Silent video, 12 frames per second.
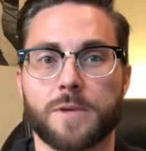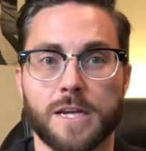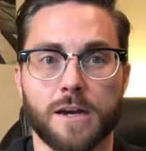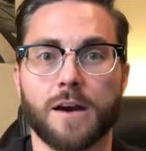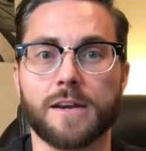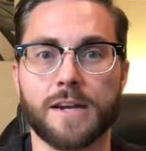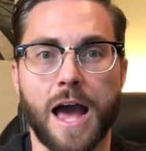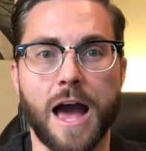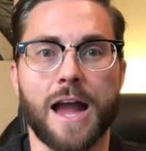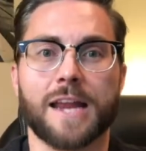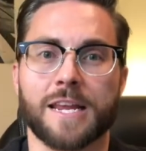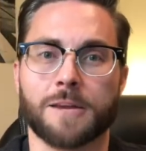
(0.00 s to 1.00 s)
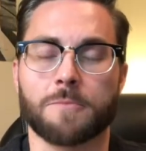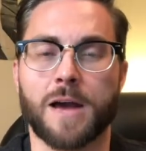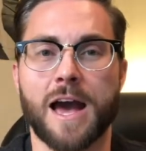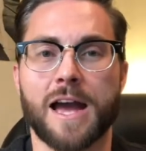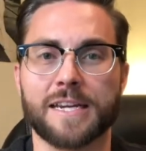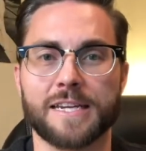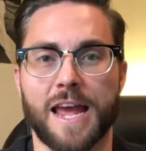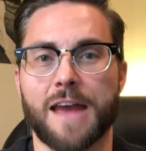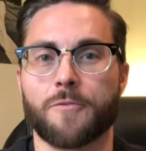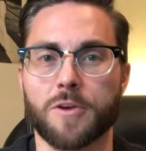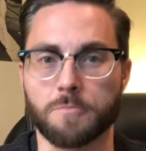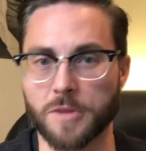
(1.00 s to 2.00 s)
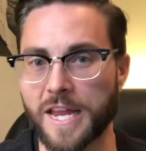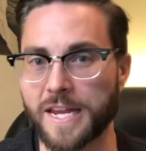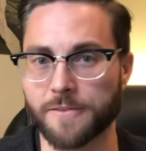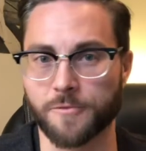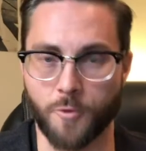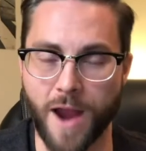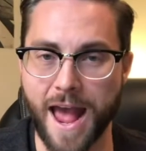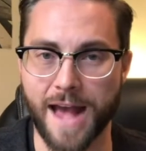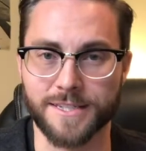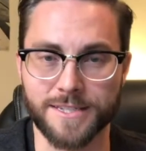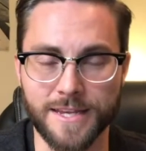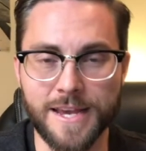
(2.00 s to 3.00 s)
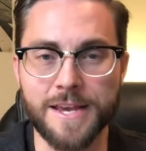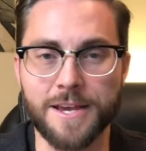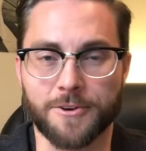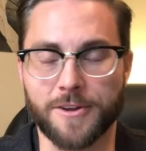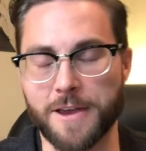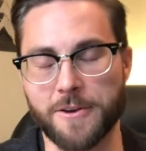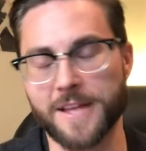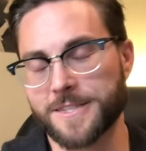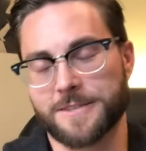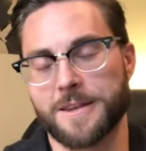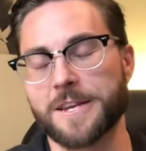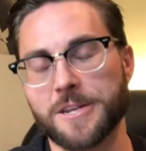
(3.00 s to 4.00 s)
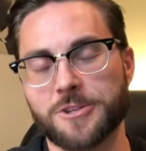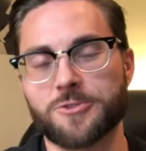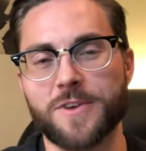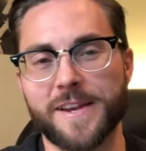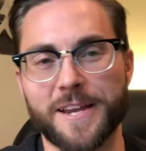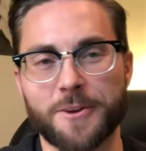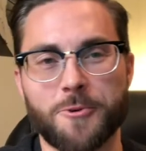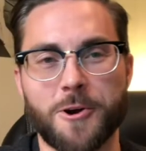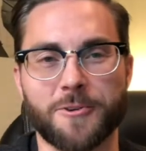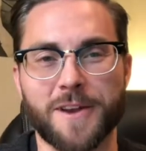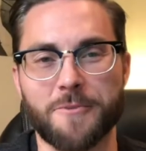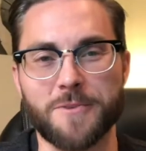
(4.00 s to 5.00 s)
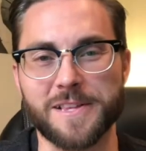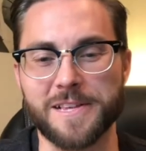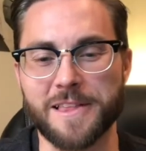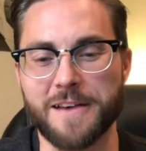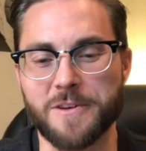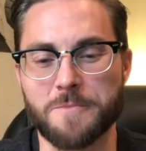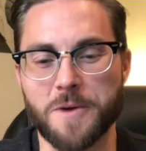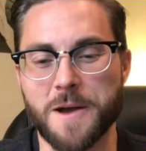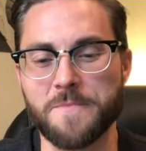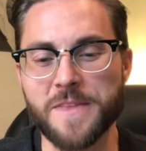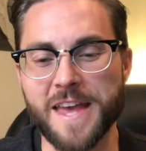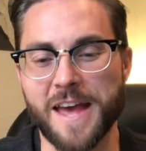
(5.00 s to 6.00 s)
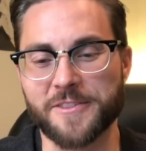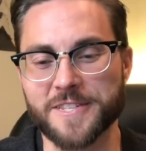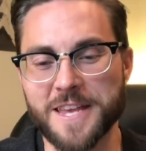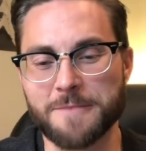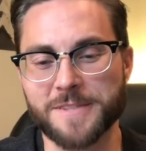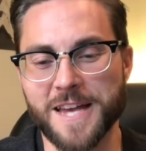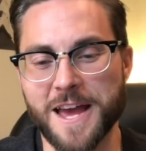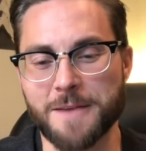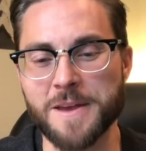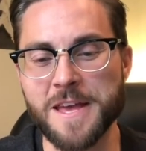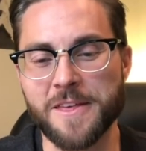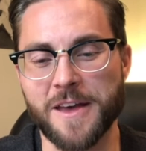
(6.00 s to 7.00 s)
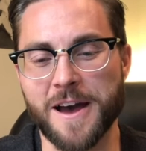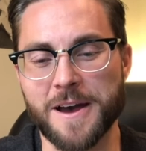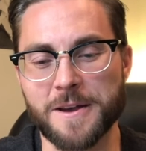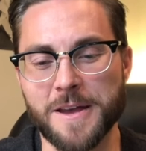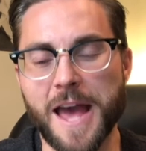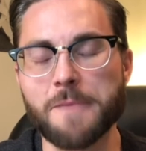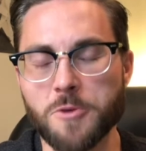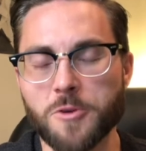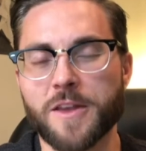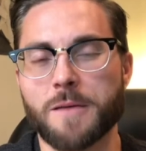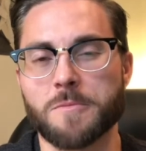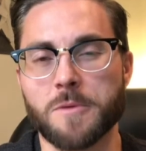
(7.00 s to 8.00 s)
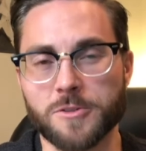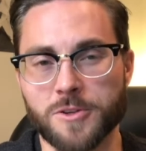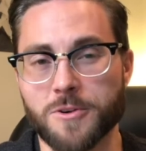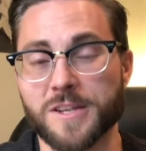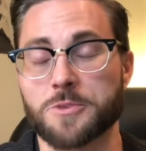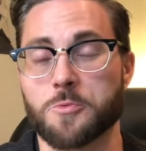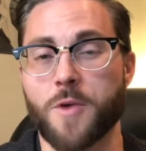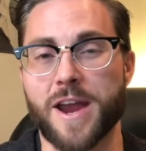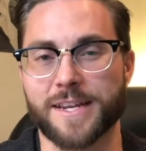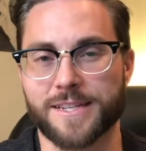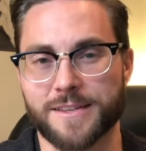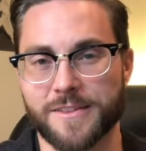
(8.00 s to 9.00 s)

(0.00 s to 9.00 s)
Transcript: gun hiding behind every blade of grass. Okay, well, that's an intriguing quote, and I really love it. But at the same time, uh, Admiral Yamamoto is right.